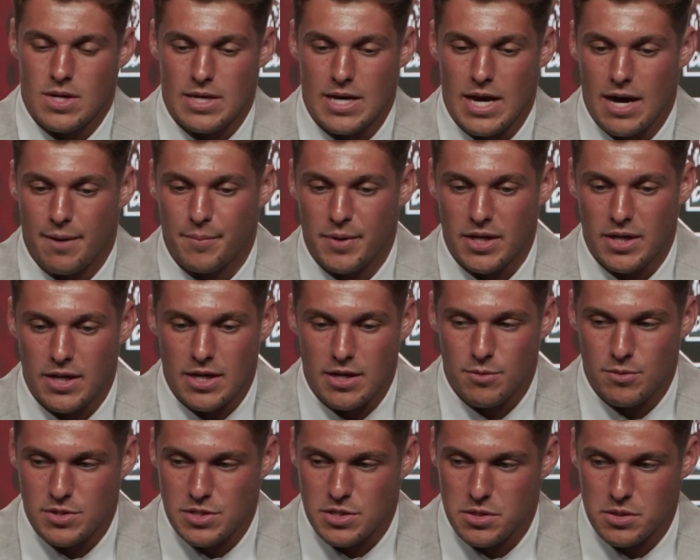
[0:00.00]
Yeah, I mean,
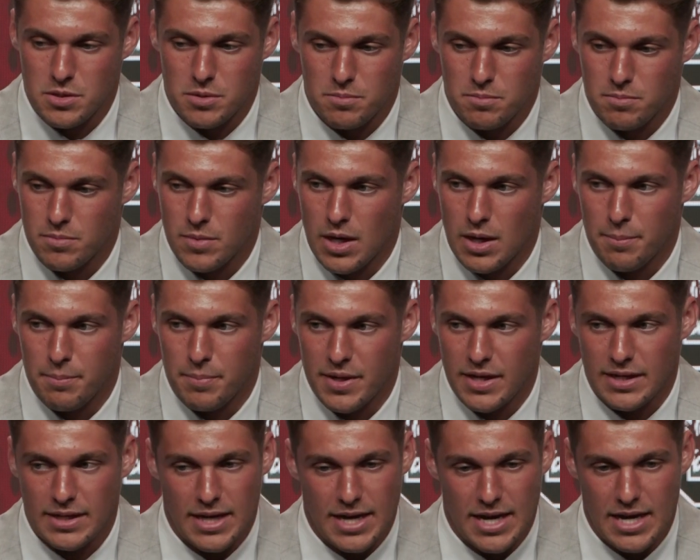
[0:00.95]
he was a
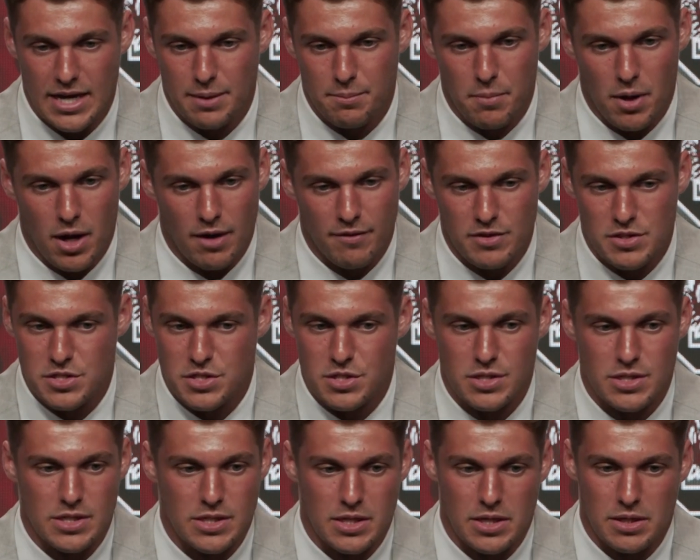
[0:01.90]
big name,
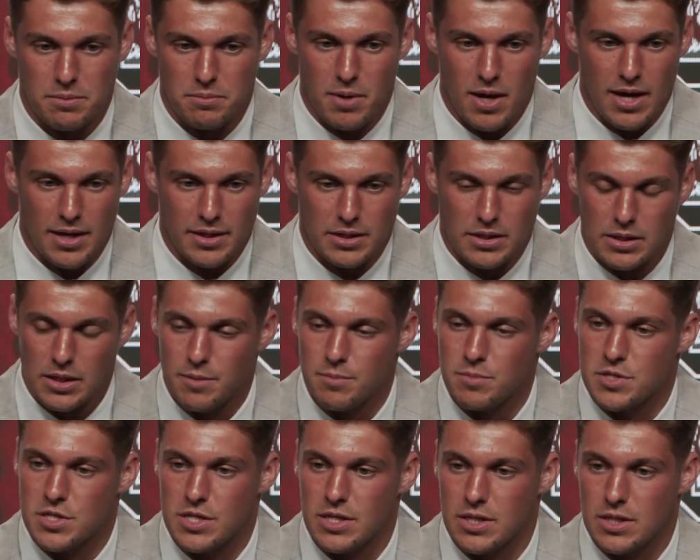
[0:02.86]
obviously, at
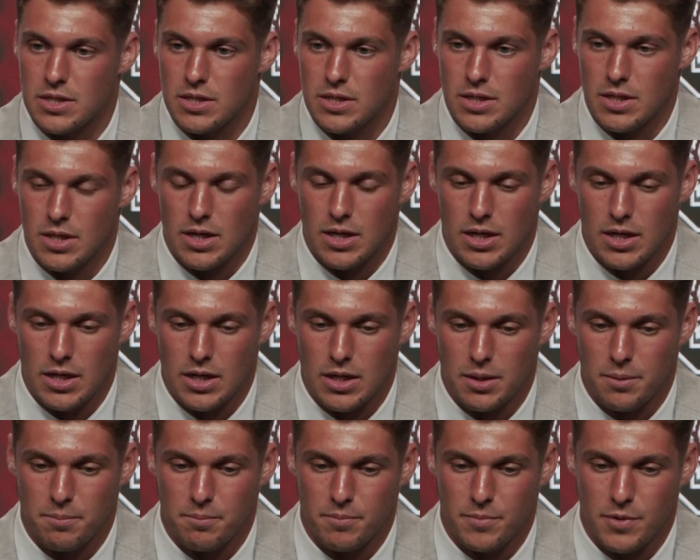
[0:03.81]

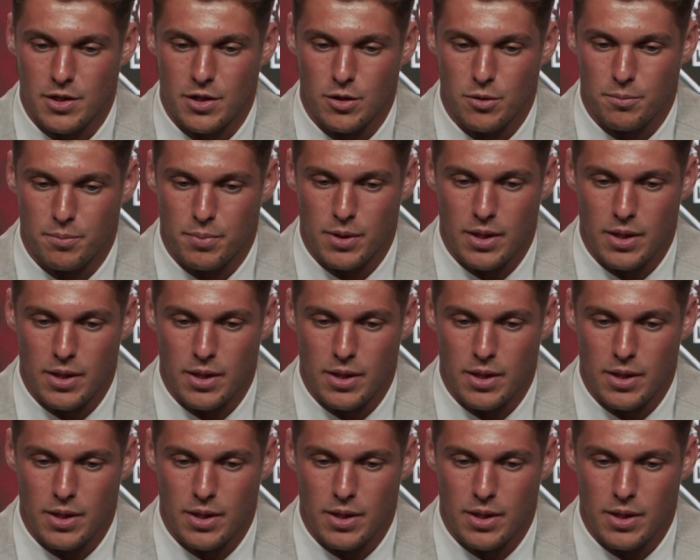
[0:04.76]
Clemson, you know,